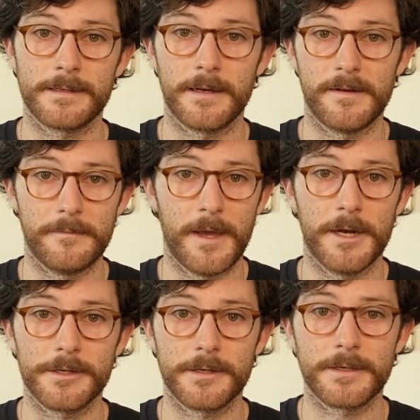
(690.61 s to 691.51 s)
of
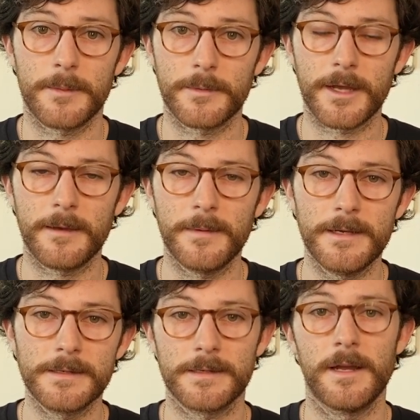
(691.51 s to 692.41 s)
managing type 1
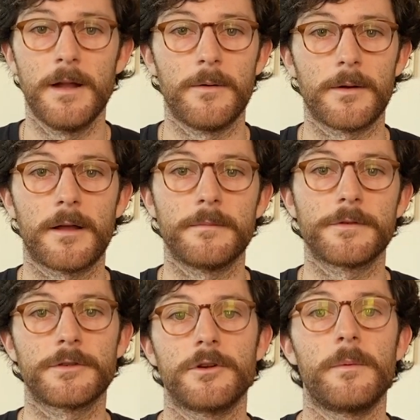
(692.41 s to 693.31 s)
diabetes will come
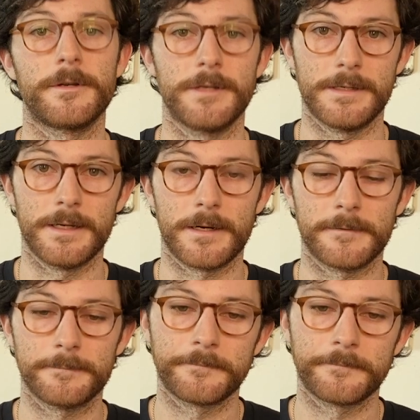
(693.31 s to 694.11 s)
so much easier.